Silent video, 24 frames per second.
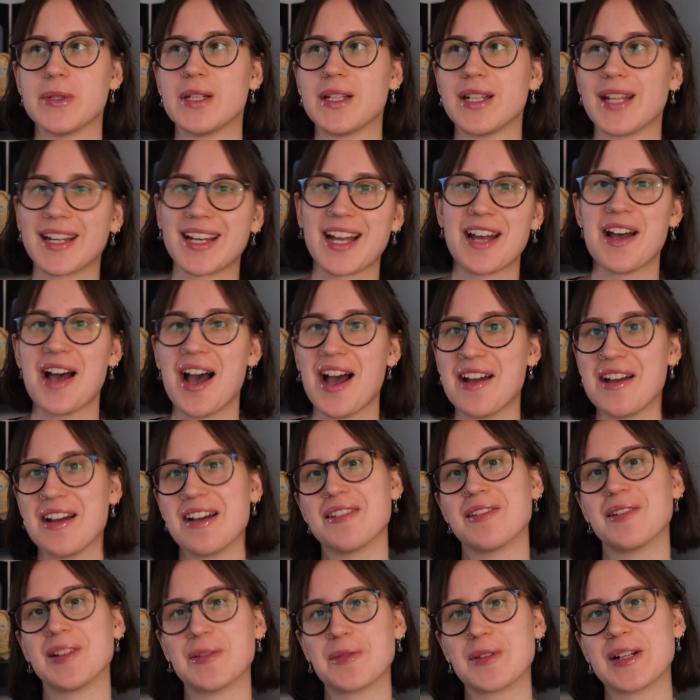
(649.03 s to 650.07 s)
and like I
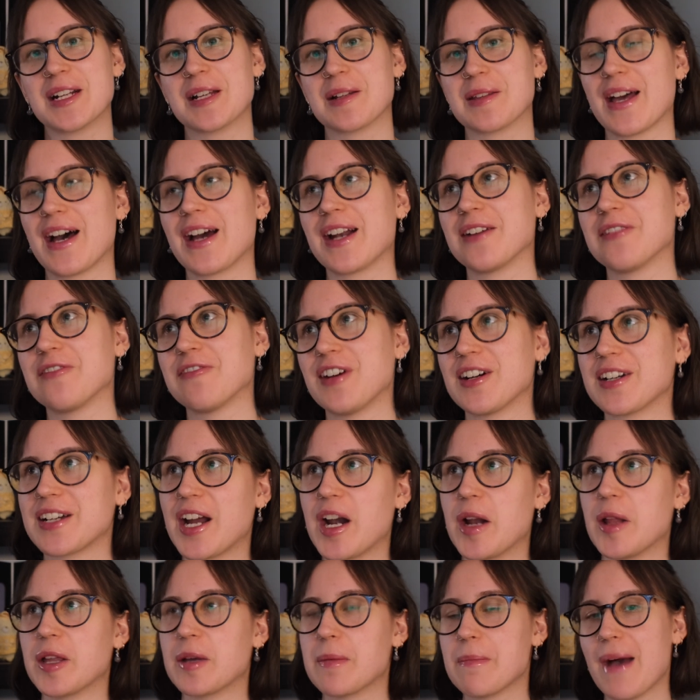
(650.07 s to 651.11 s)
was reading that, I felt kind
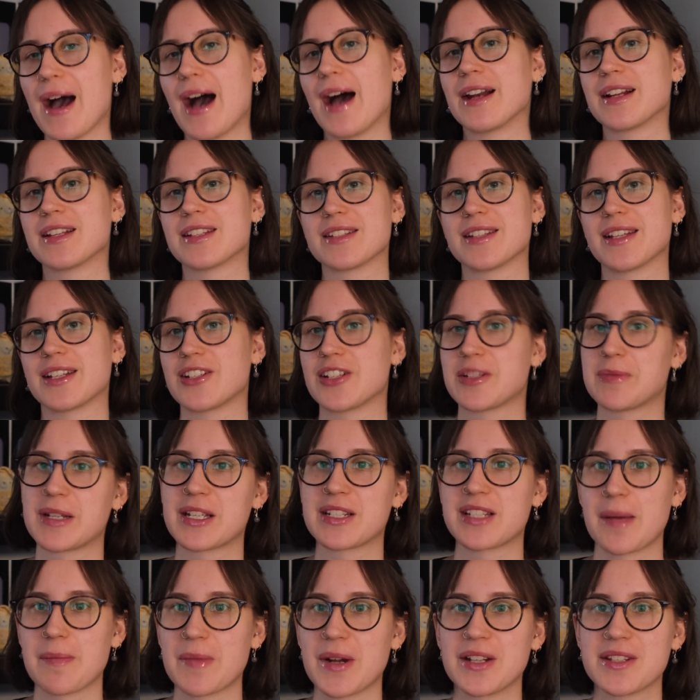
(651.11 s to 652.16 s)
of like bad, because like just because
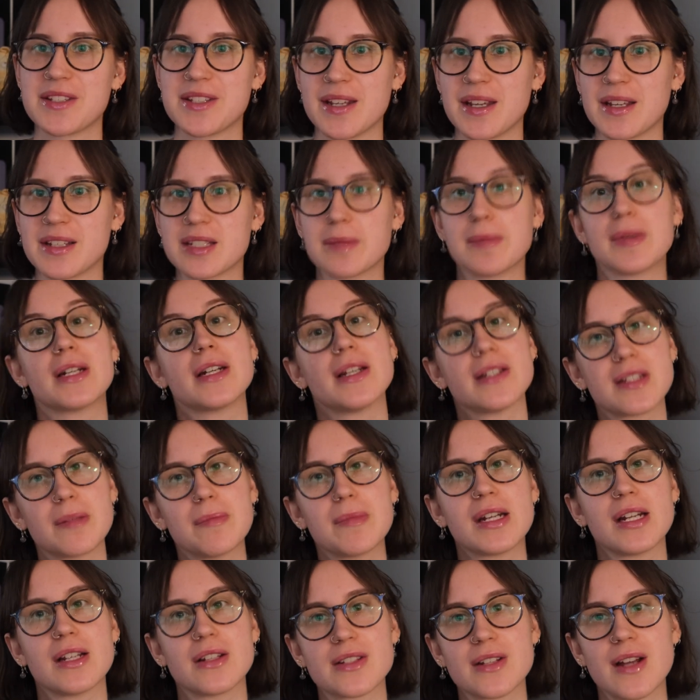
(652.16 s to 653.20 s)
I'm not seeing something doesn't
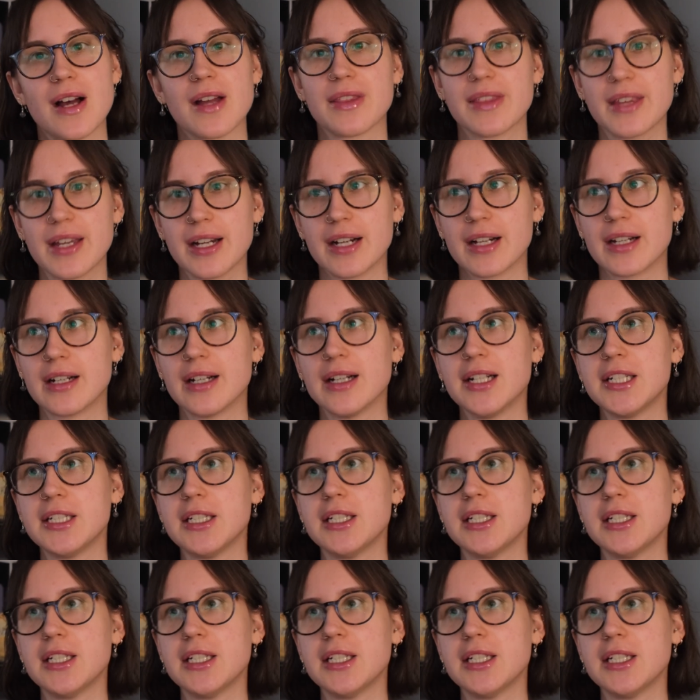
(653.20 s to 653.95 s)
mean it's not there.